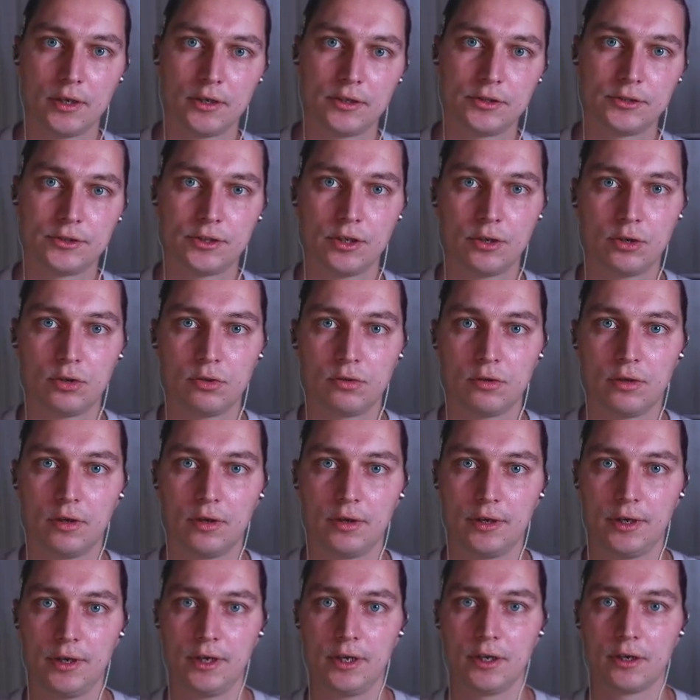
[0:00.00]
So
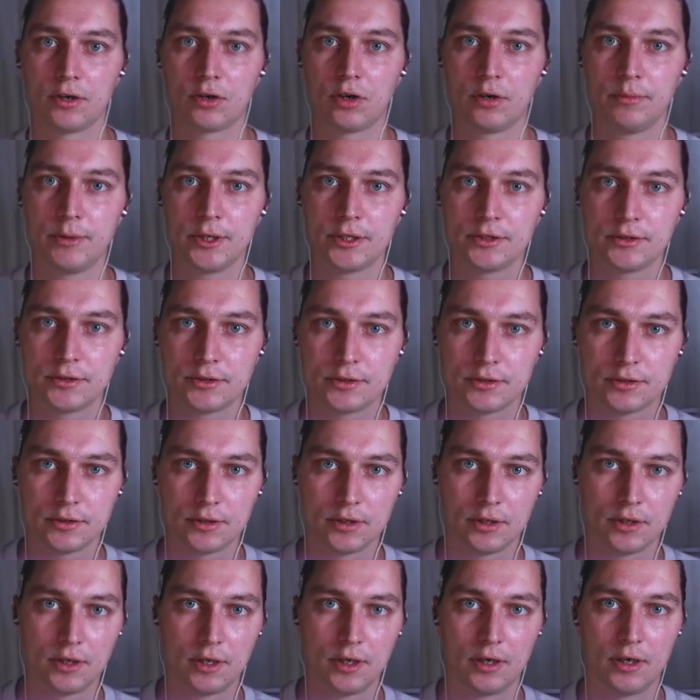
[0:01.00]
in comments,
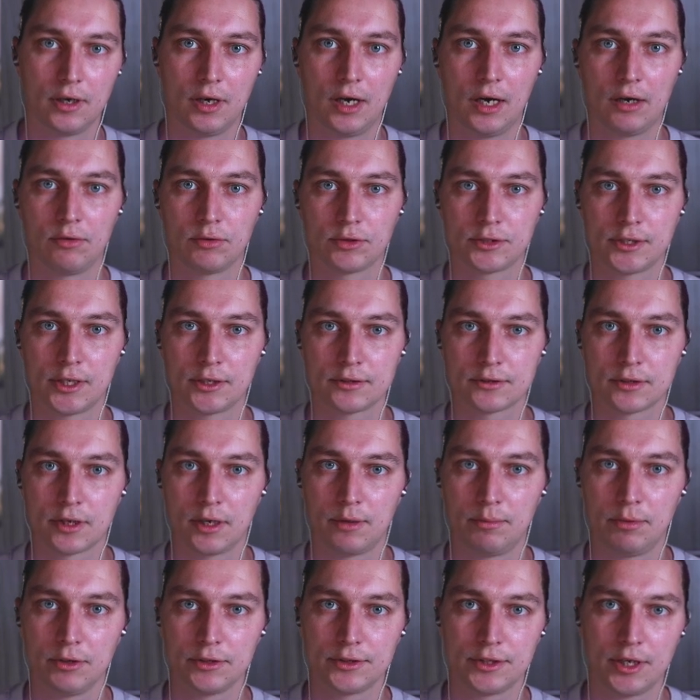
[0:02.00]
I was asked a
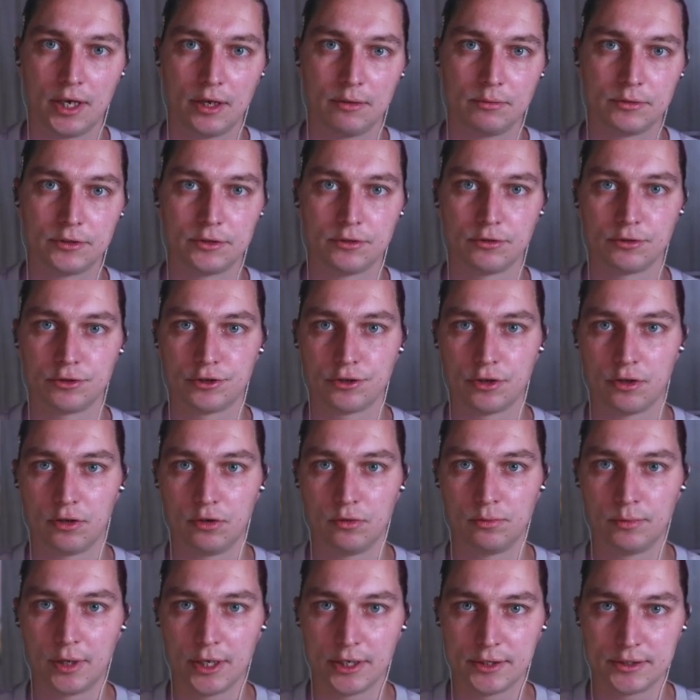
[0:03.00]
couple times to show
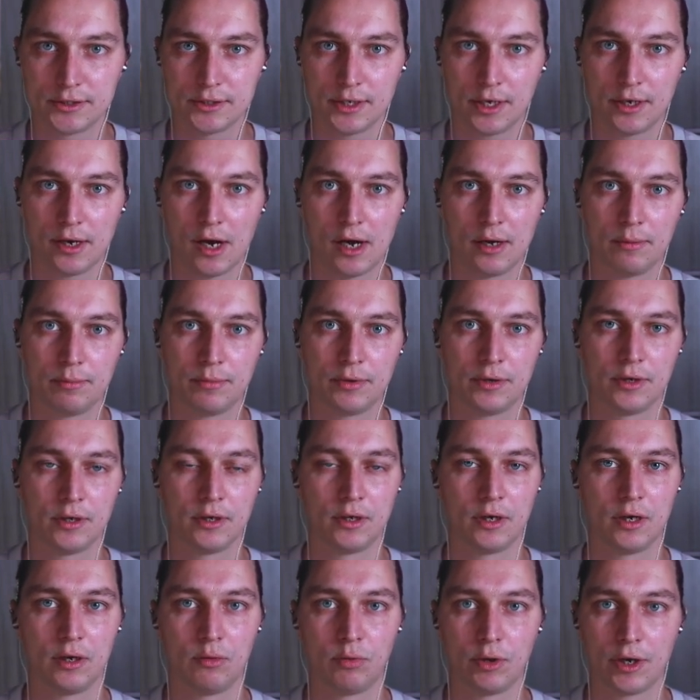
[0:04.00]
my setup,
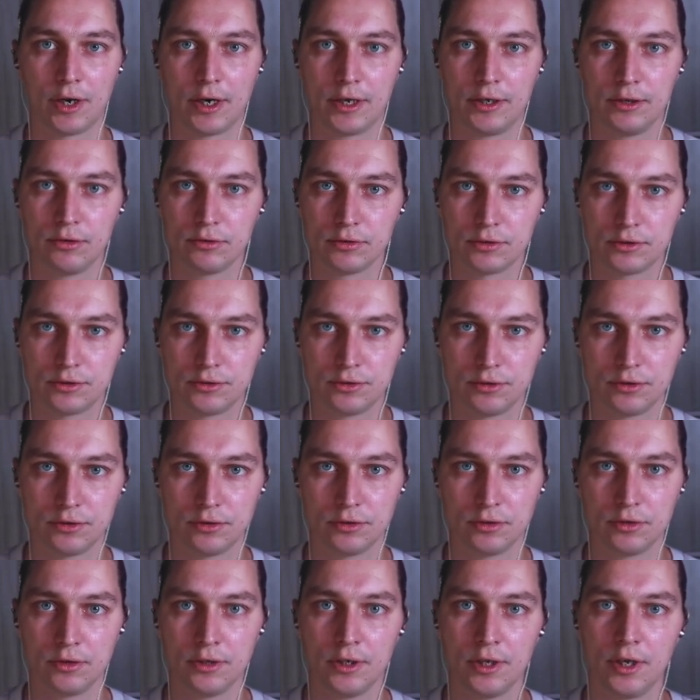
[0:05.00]
what I use
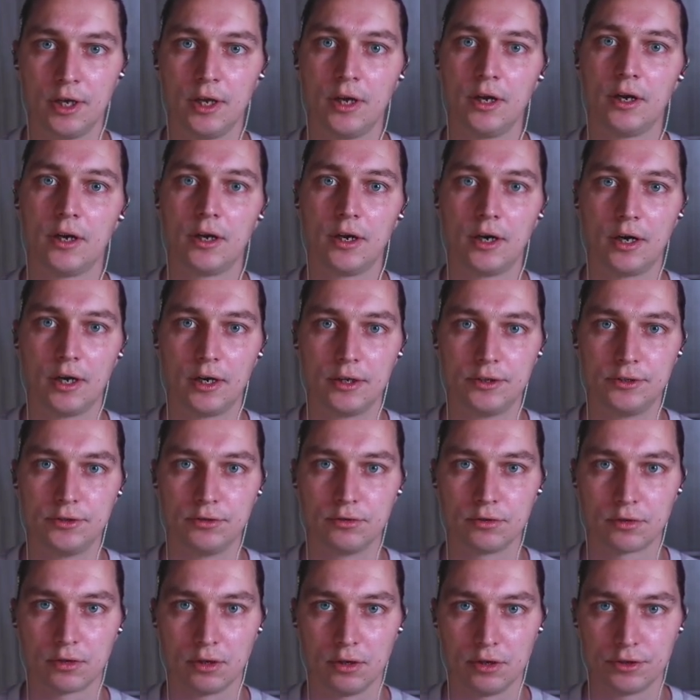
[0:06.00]
to
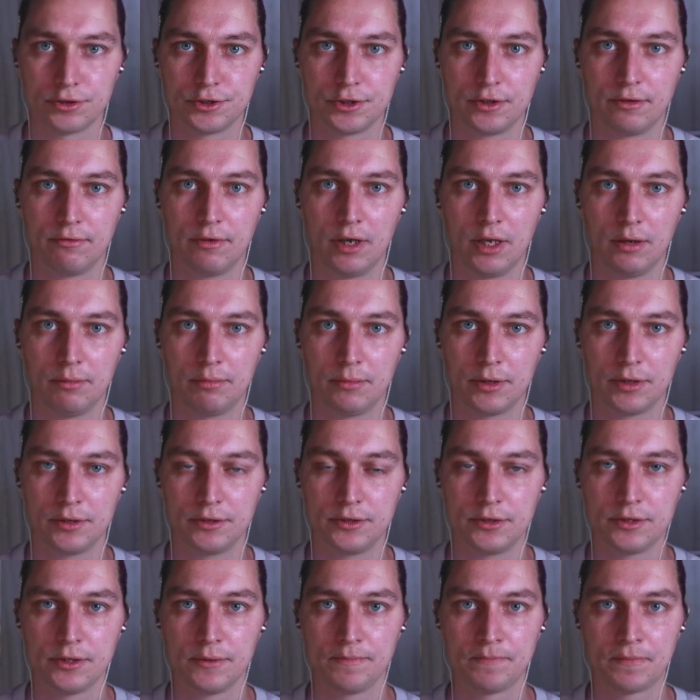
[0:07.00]
do Clojure
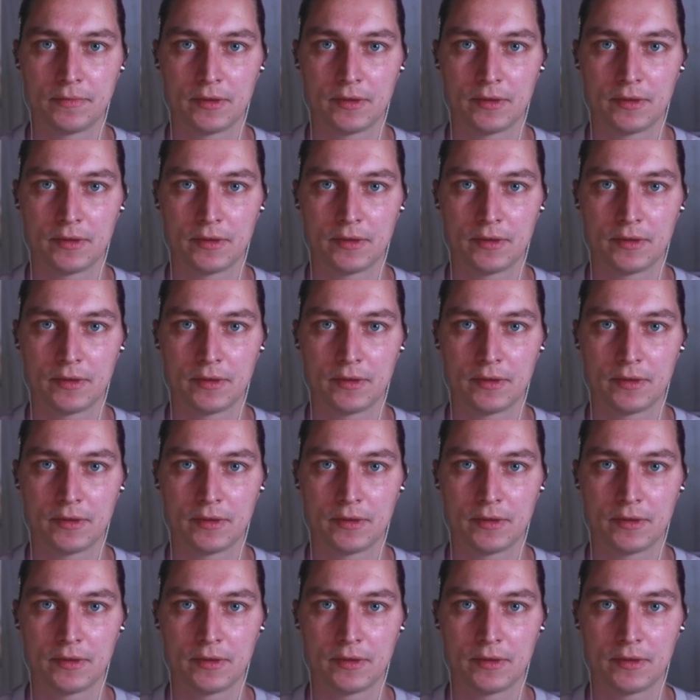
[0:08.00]
development.